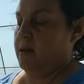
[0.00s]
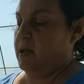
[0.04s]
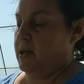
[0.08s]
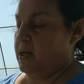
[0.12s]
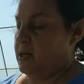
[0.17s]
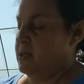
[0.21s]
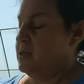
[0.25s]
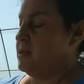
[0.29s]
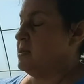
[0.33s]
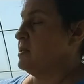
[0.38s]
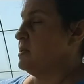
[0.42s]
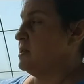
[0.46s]

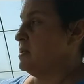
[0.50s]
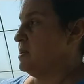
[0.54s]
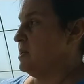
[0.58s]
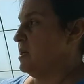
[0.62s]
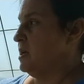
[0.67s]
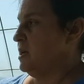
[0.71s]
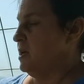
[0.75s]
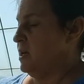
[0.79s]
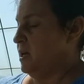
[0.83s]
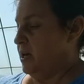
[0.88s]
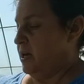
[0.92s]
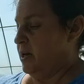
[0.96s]
this
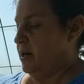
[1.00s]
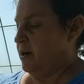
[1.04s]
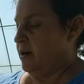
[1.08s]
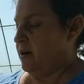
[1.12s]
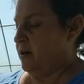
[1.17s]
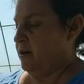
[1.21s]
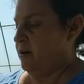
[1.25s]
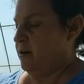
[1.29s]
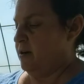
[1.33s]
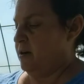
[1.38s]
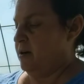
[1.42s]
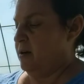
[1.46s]

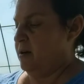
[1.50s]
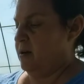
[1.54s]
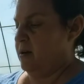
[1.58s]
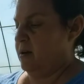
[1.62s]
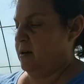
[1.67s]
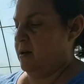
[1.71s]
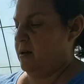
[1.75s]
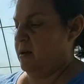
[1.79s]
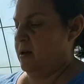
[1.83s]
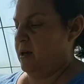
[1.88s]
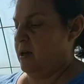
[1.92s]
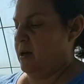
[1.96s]
year
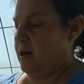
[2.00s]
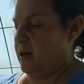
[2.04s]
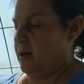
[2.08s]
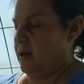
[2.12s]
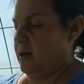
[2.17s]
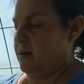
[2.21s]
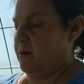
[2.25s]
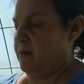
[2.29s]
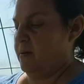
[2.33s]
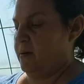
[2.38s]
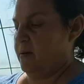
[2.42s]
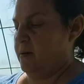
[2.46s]

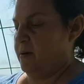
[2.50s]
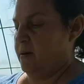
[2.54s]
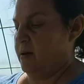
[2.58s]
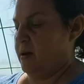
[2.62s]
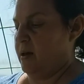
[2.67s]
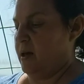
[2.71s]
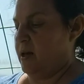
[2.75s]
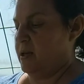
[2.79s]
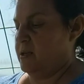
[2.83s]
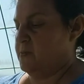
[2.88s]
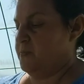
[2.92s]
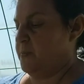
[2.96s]

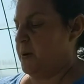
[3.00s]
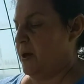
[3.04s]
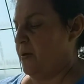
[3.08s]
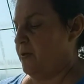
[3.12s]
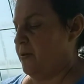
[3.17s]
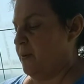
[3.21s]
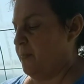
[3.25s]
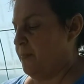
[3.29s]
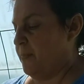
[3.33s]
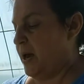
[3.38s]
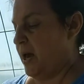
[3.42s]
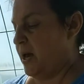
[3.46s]
has
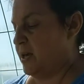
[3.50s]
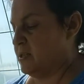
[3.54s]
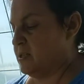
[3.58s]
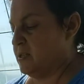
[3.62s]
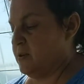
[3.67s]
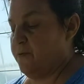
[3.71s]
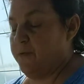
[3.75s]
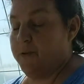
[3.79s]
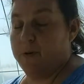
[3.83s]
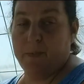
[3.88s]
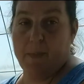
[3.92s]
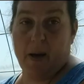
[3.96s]
been the best
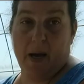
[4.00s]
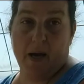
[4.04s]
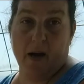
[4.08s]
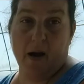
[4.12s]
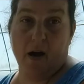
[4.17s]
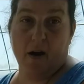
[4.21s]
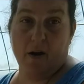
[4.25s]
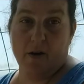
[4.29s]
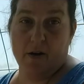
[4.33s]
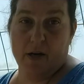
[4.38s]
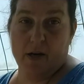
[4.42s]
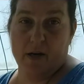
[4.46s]
for my
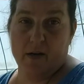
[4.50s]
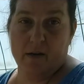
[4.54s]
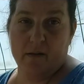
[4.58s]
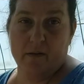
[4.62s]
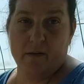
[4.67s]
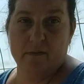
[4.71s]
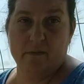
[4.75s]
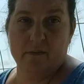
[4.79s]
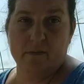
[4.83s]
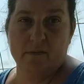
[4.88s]
garden